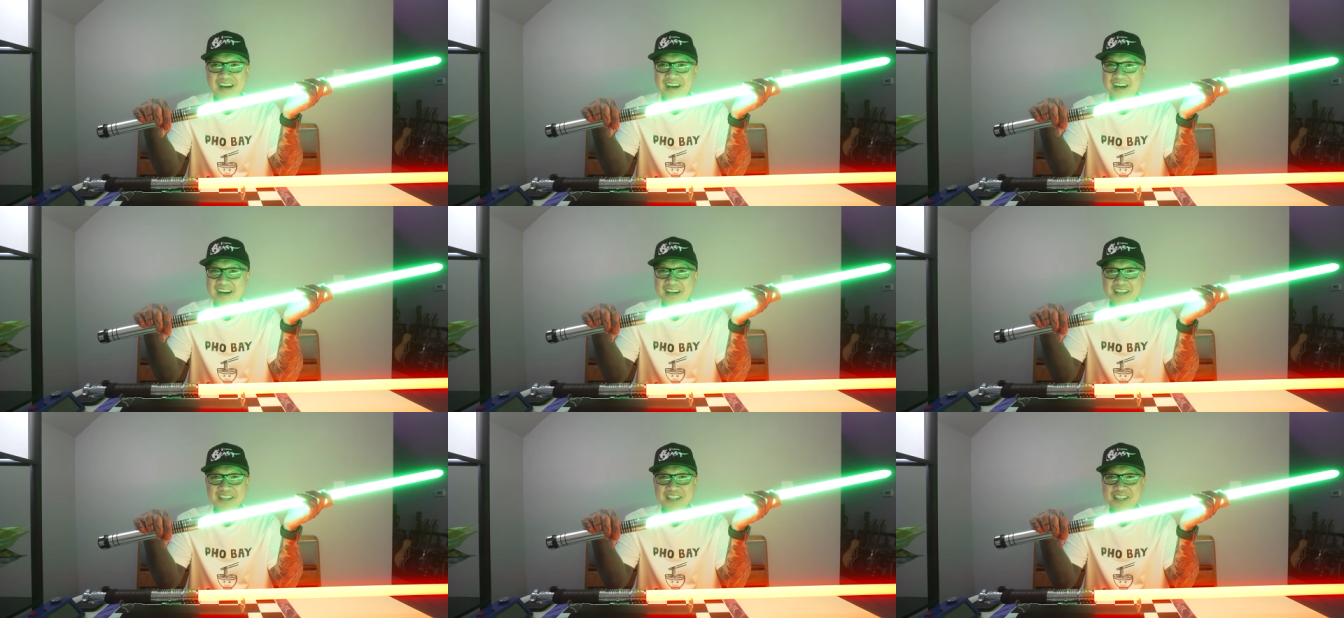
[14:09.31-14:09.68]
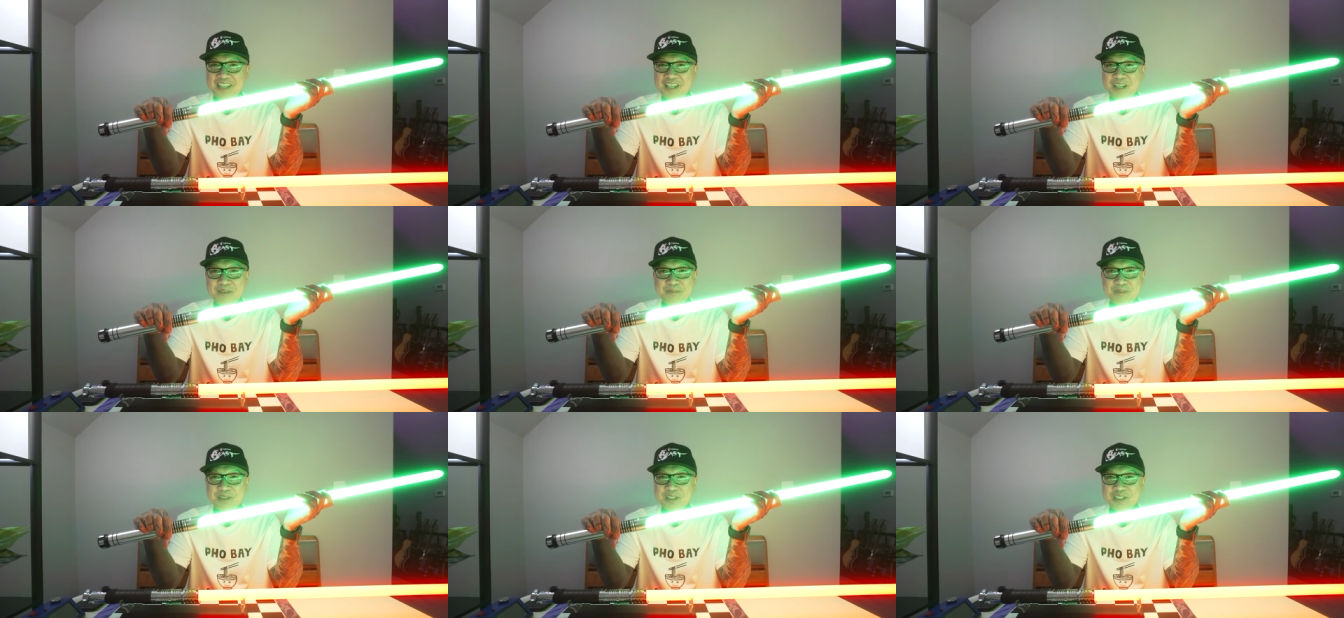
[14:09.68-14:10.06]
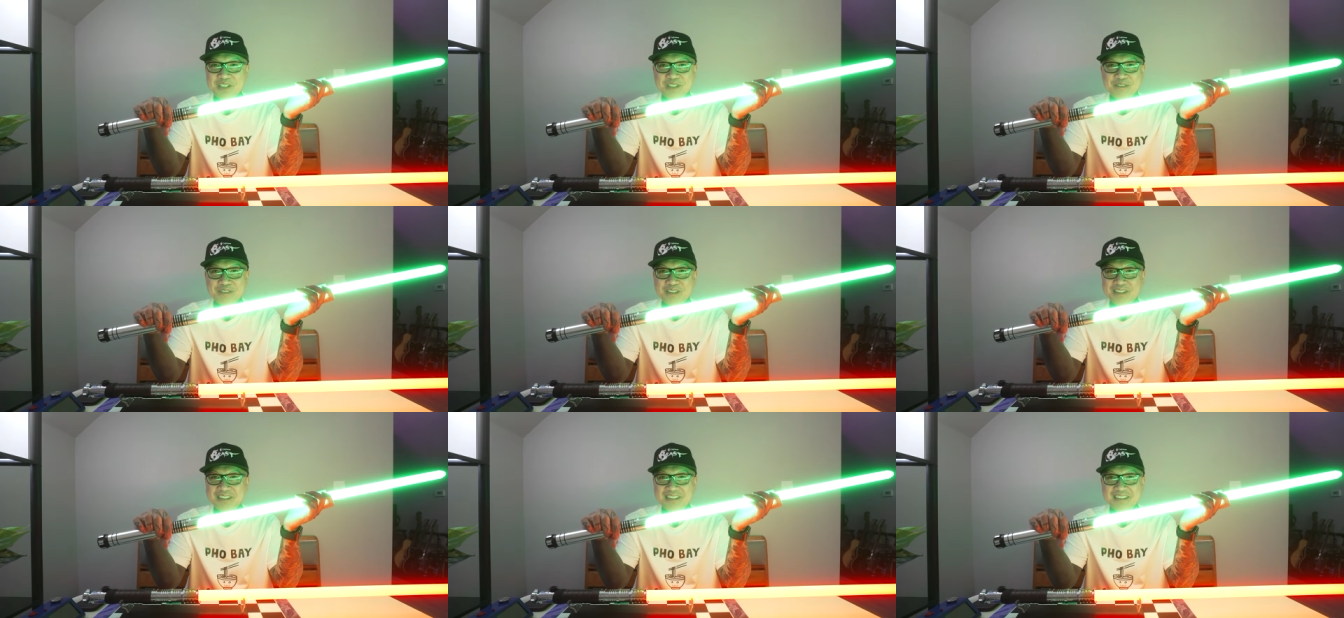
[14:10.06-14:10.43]
I can't
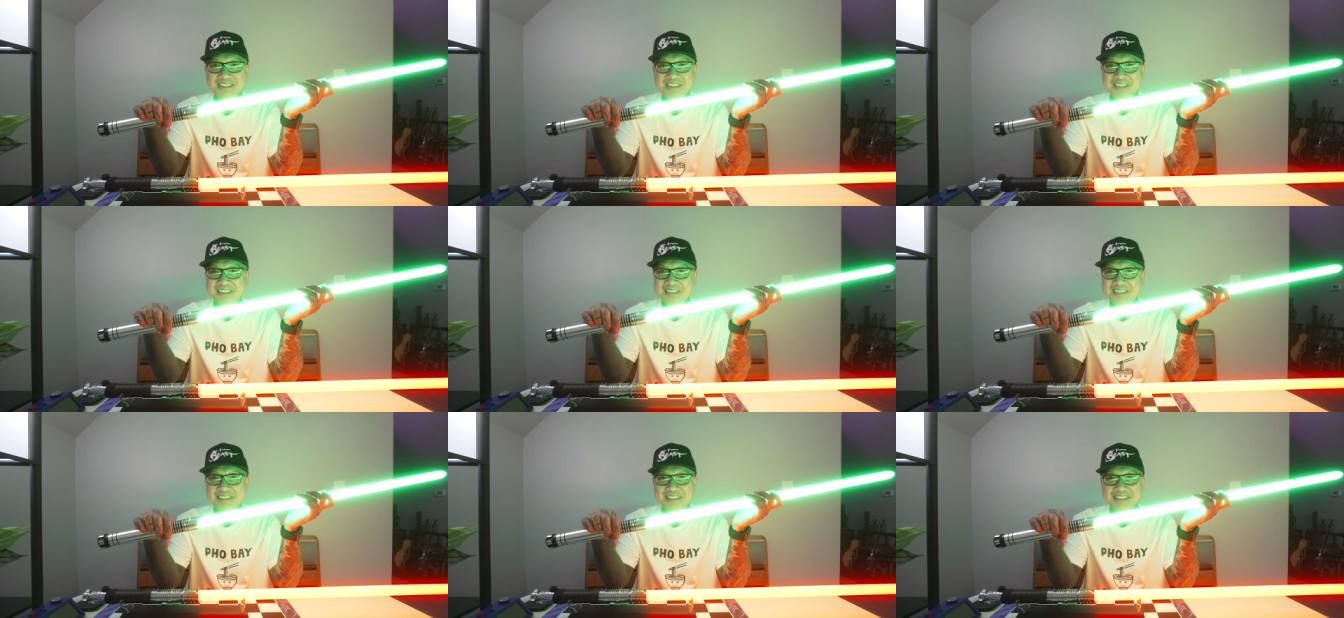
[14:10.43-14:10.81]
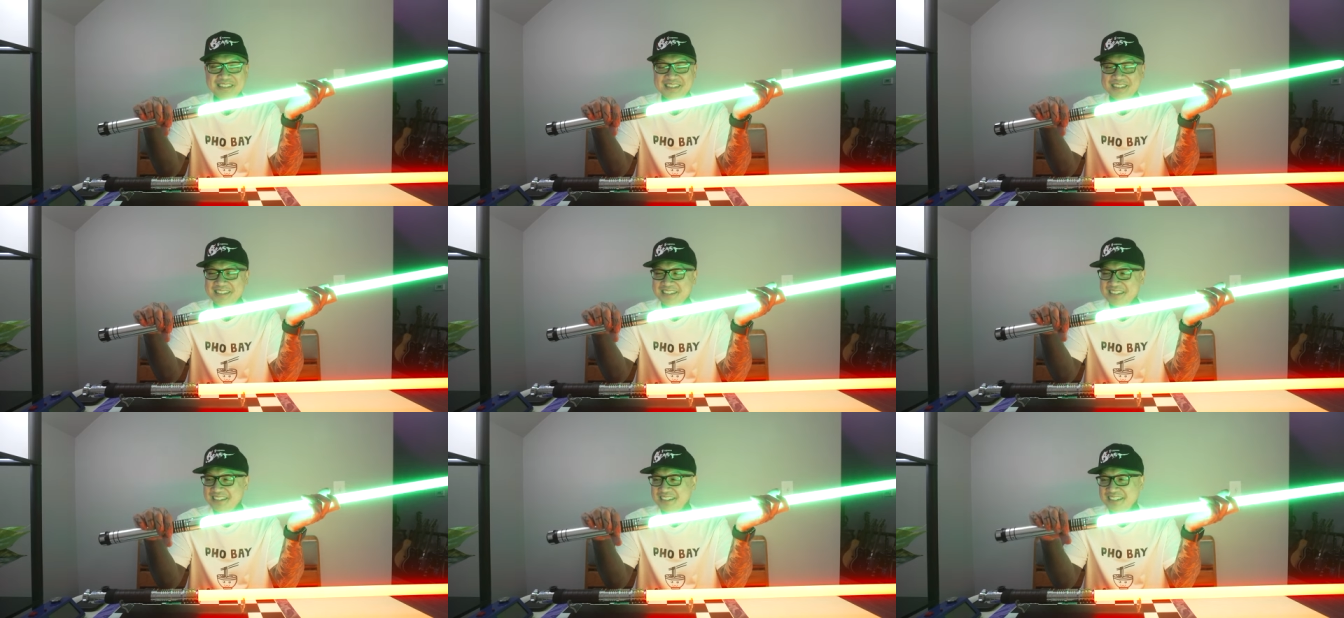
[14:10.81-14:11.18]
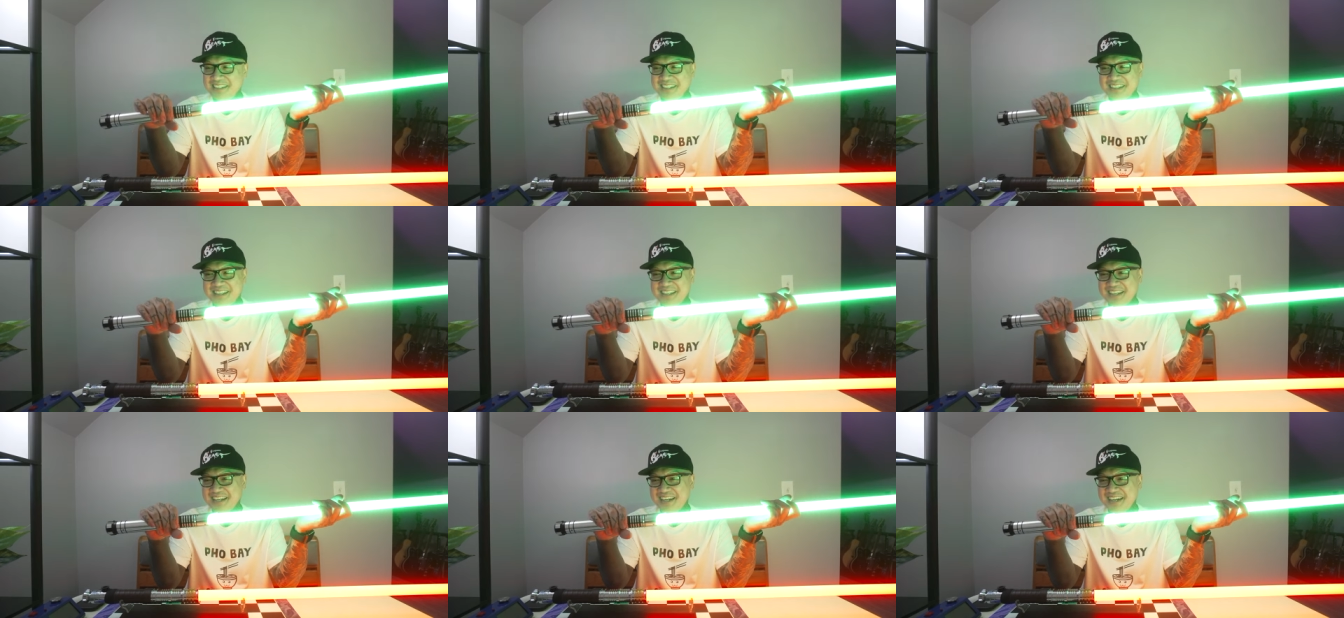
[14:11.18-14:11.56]
believe it.
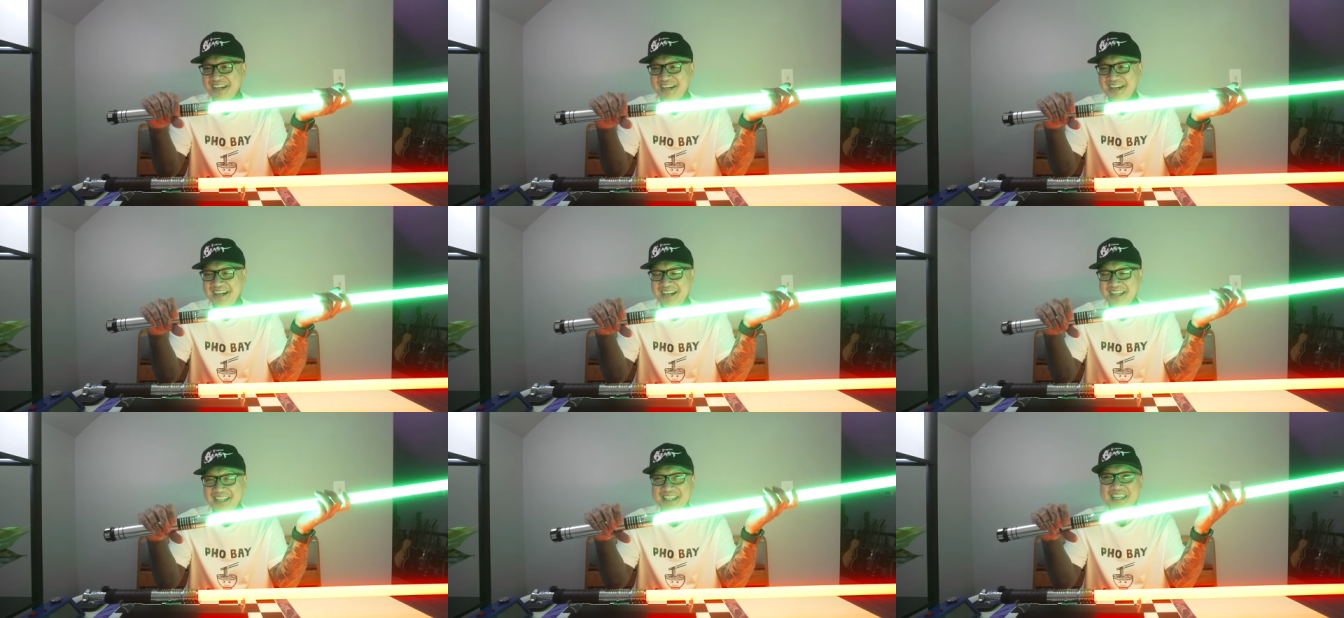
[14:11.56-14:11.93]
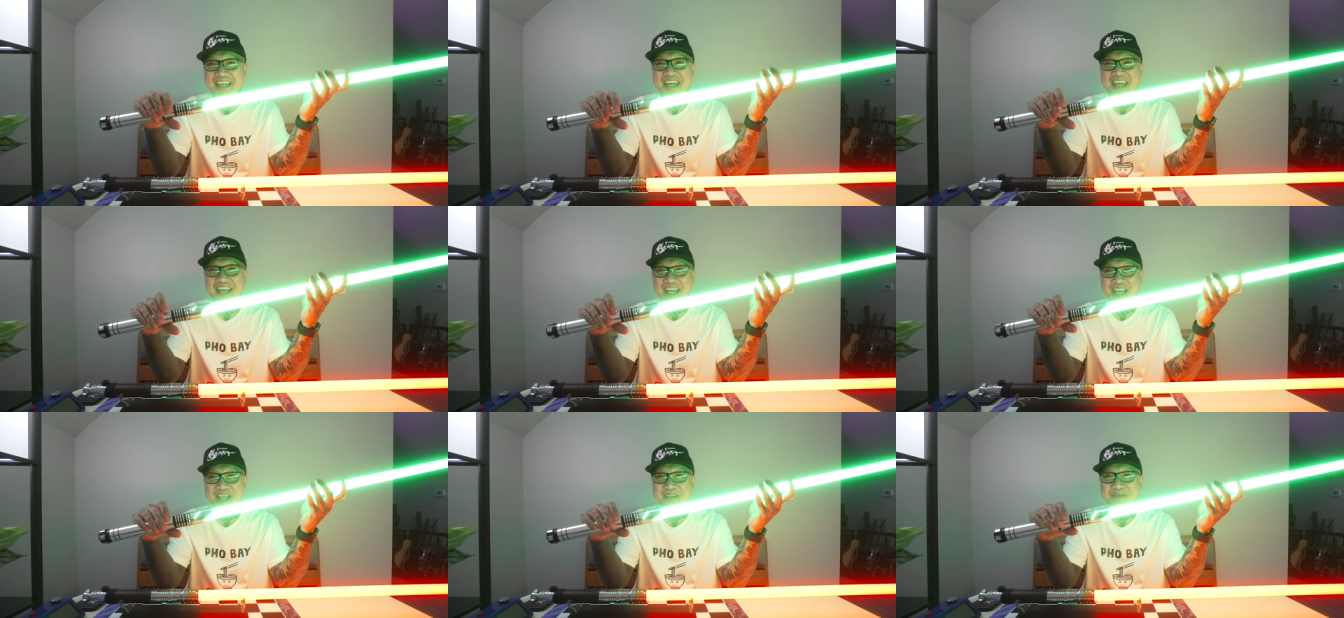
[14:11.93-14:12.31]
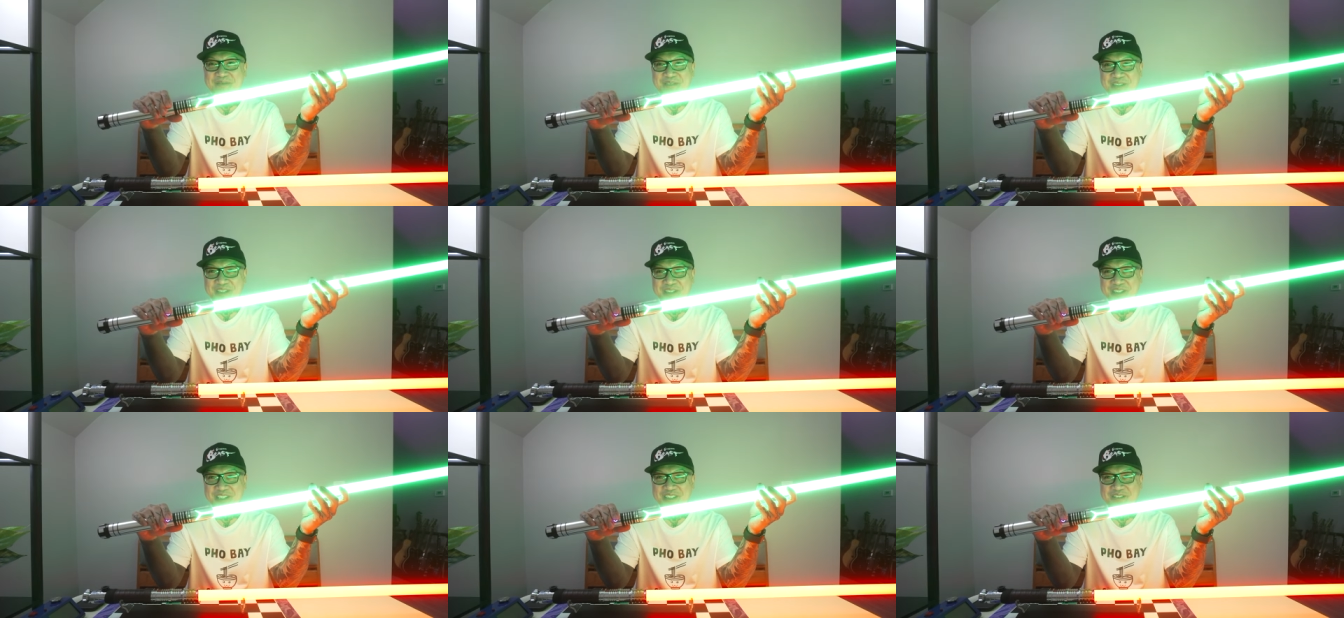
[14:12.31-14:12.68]
I can't
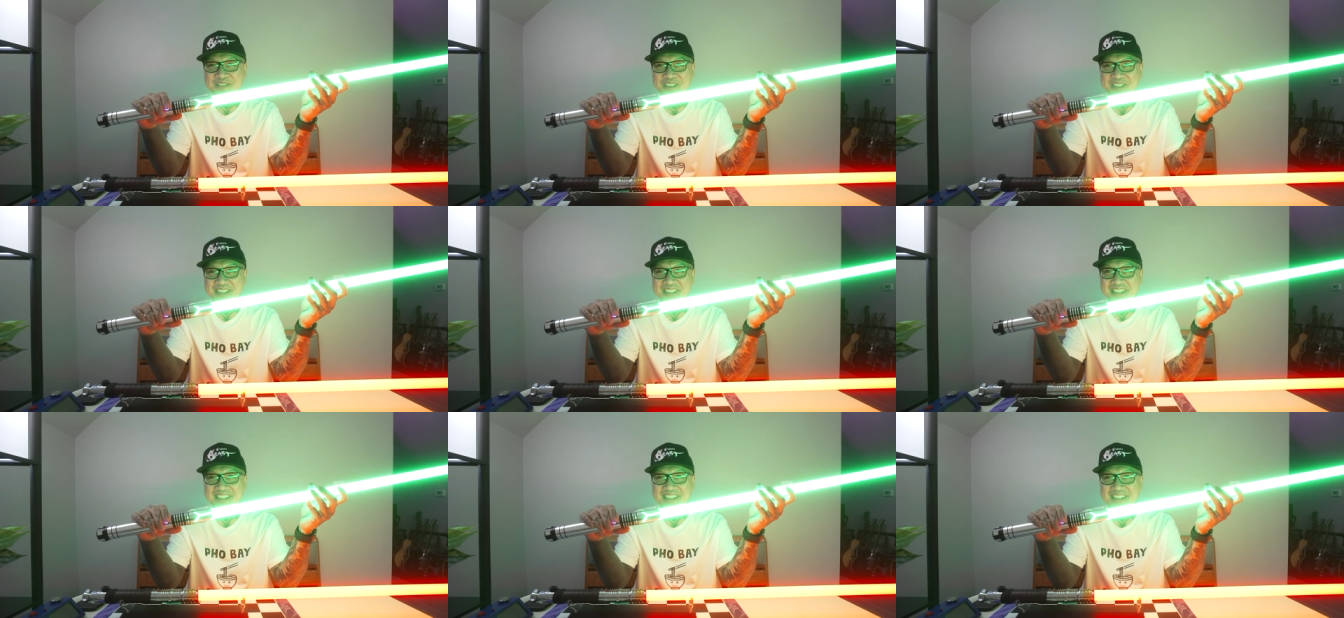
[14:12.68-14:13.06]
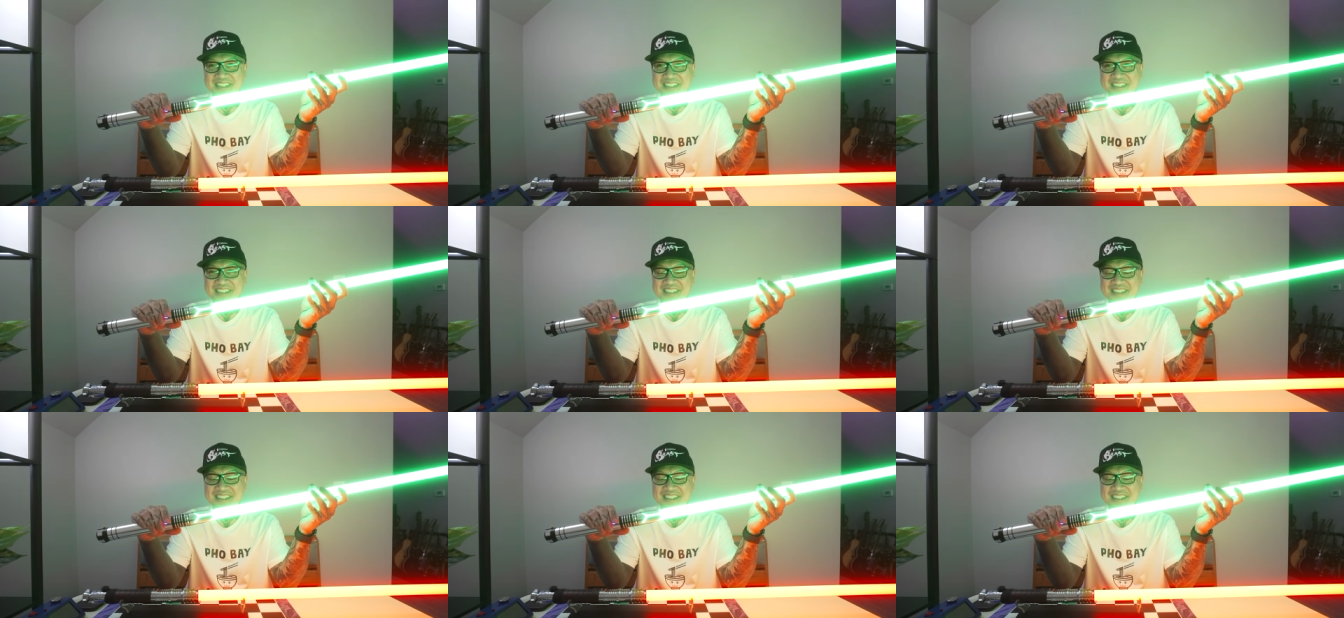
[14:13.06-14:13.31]
believe it.